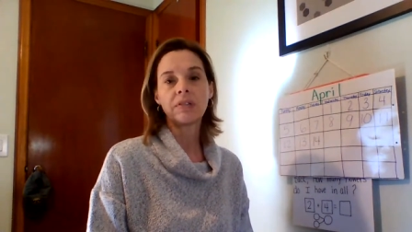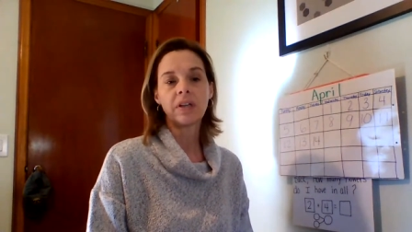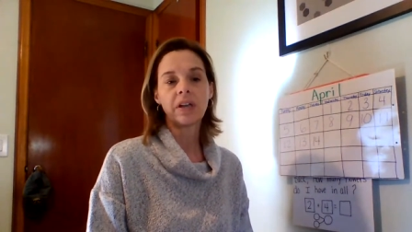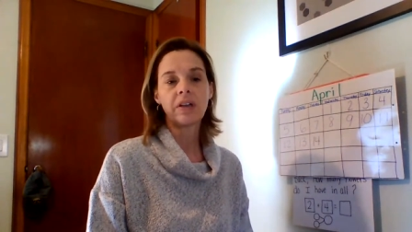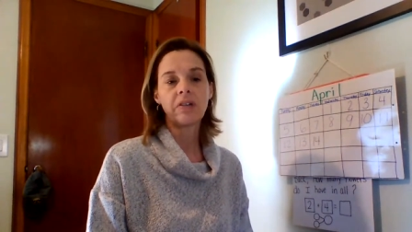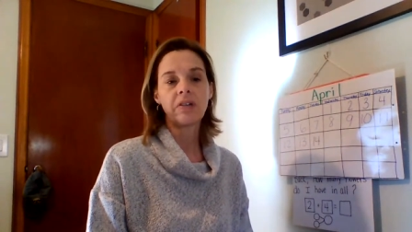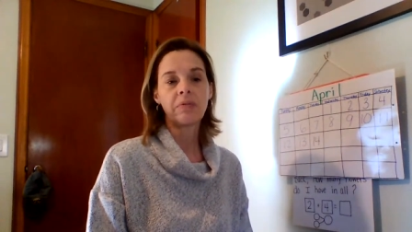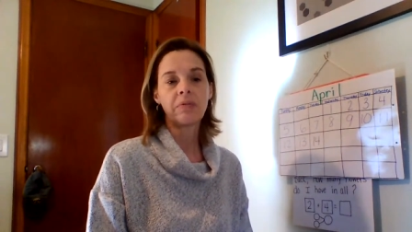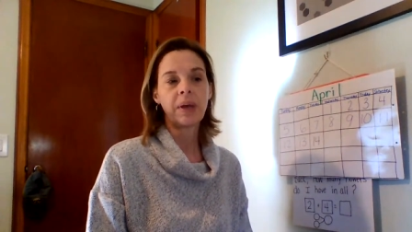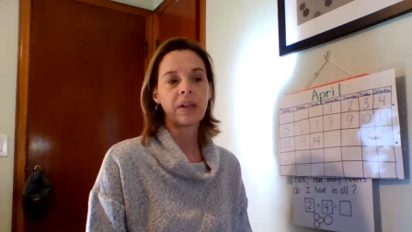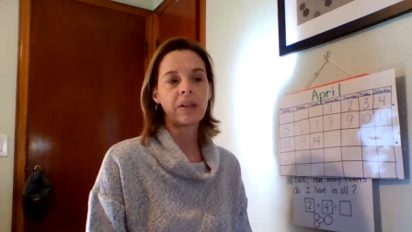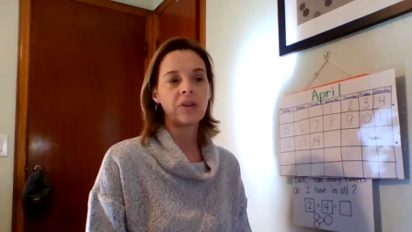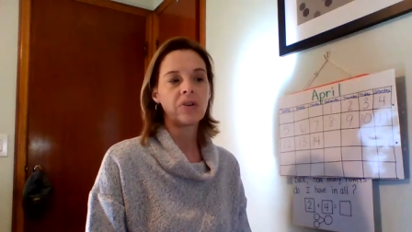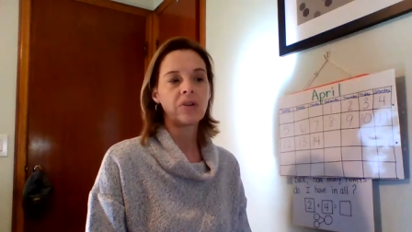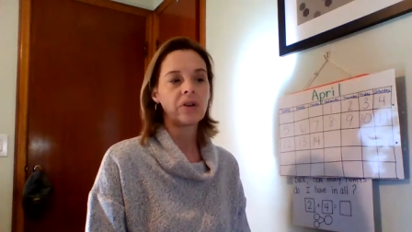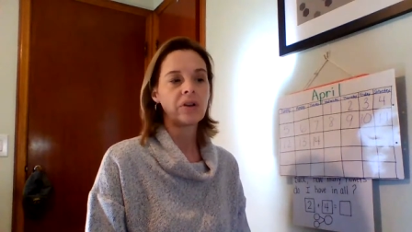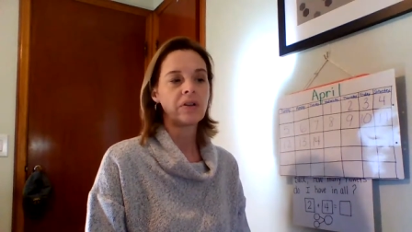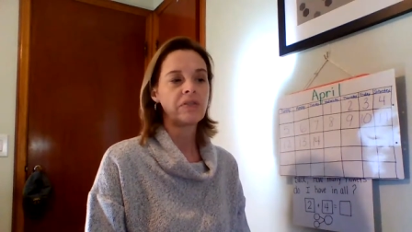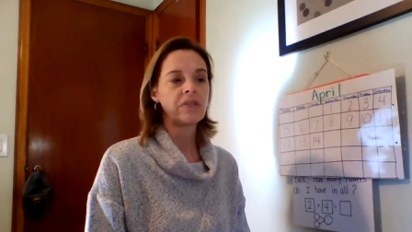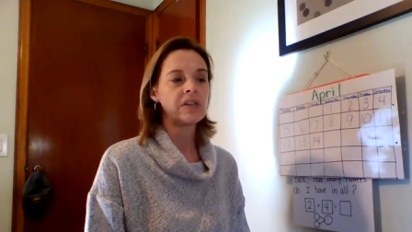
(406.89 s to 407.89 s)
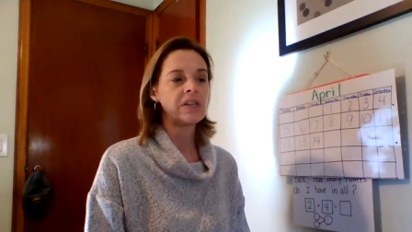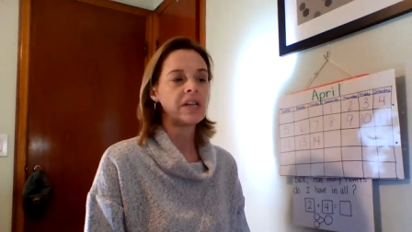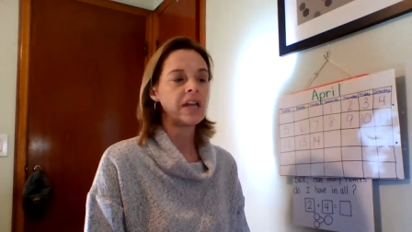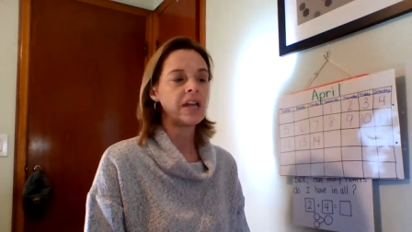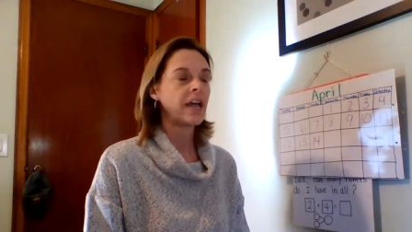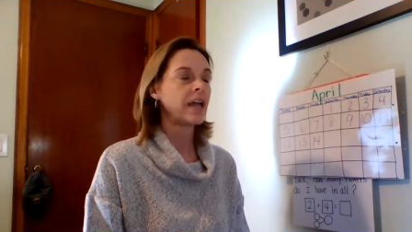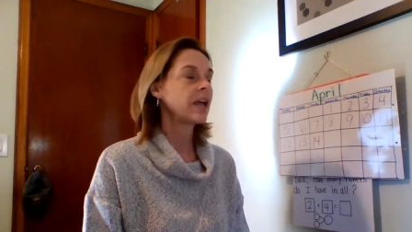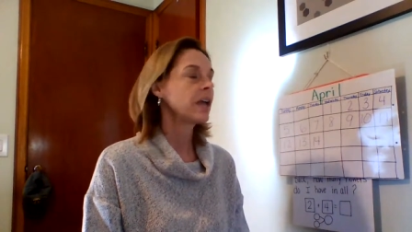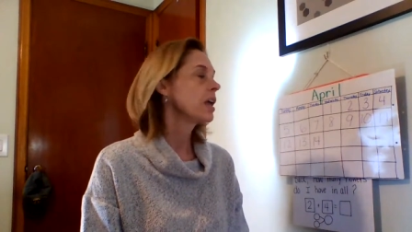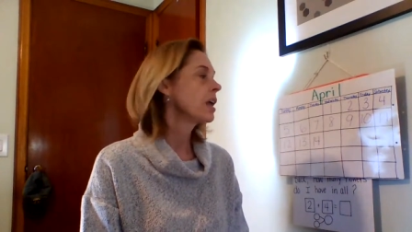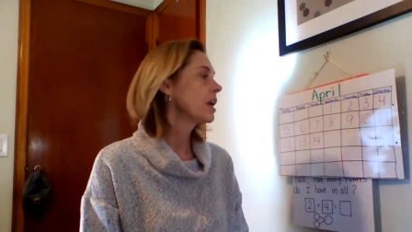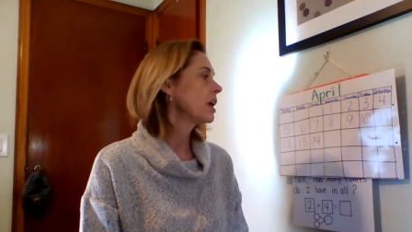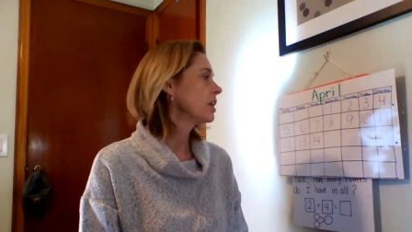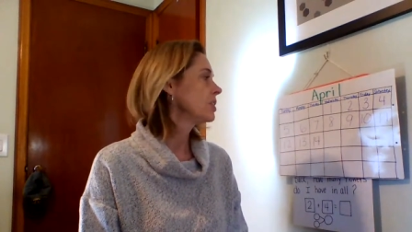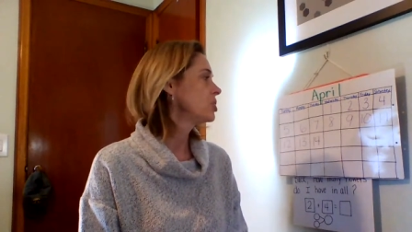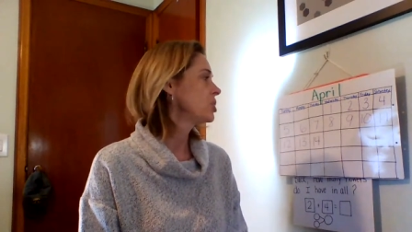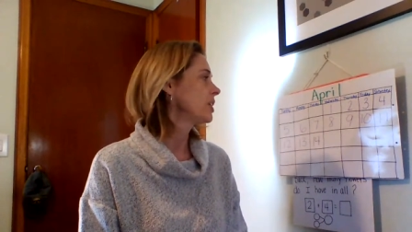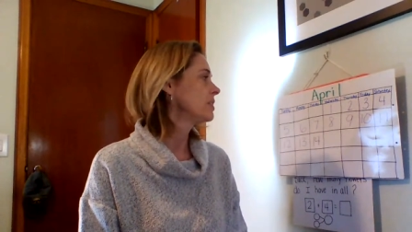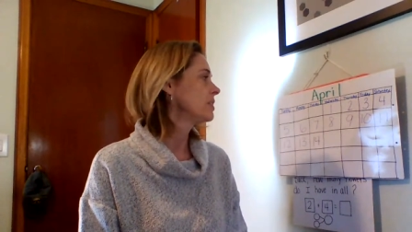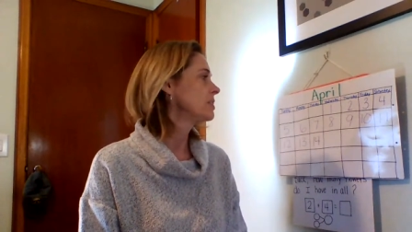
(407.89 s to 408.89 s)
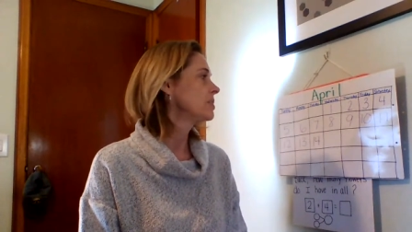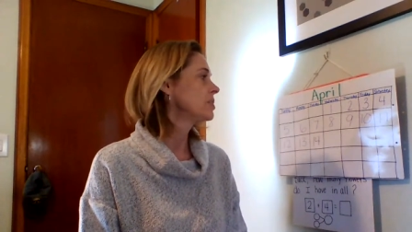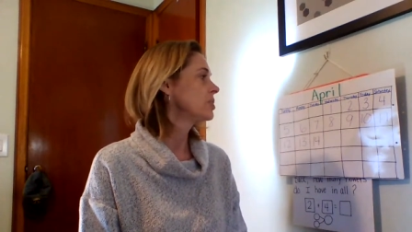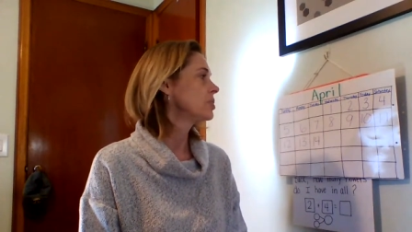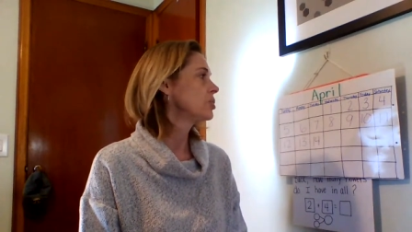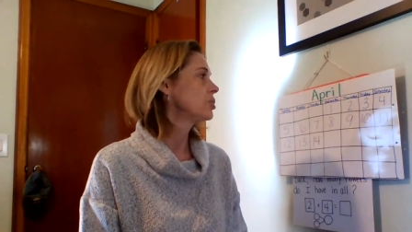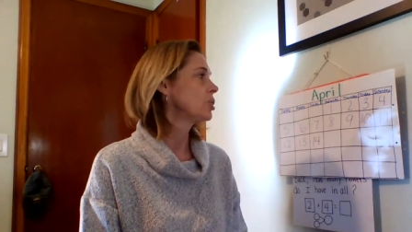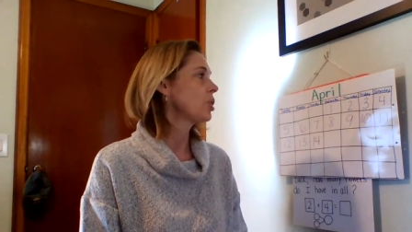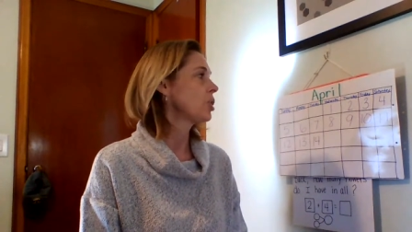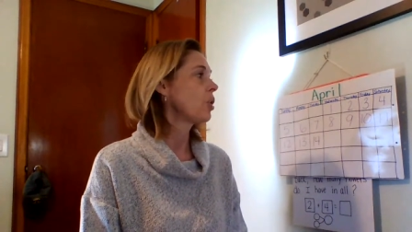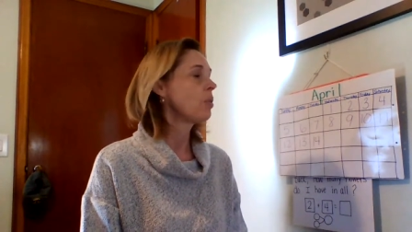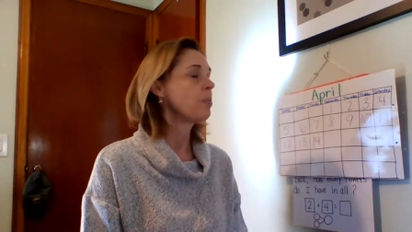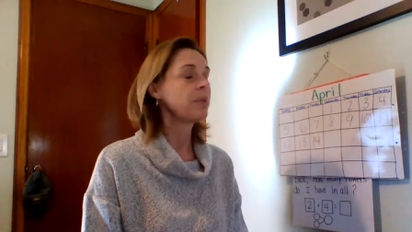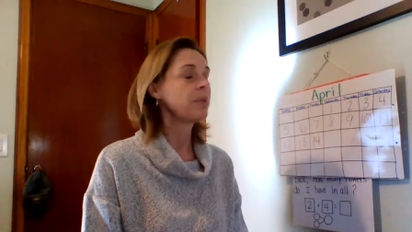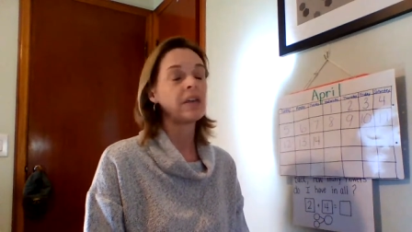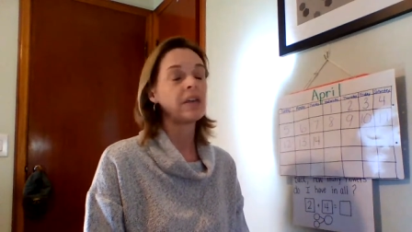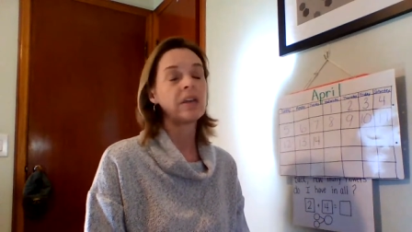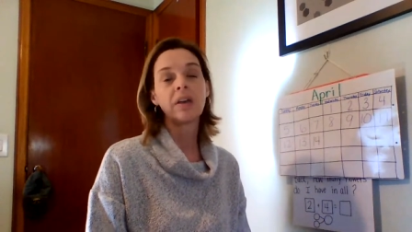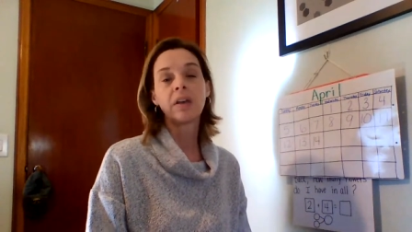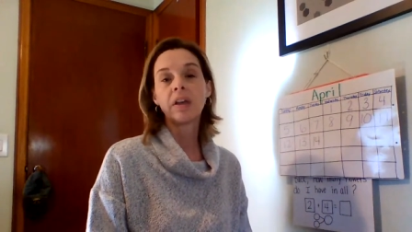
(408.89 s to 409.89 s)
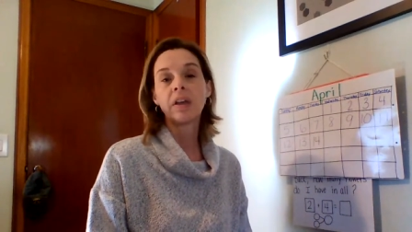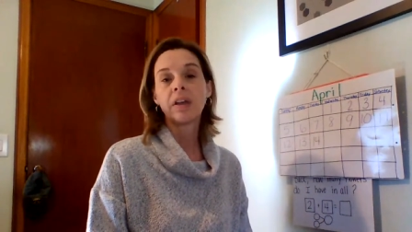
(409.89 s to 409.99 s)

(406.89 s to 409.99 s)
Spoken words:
to give my leader of the day a chance to show me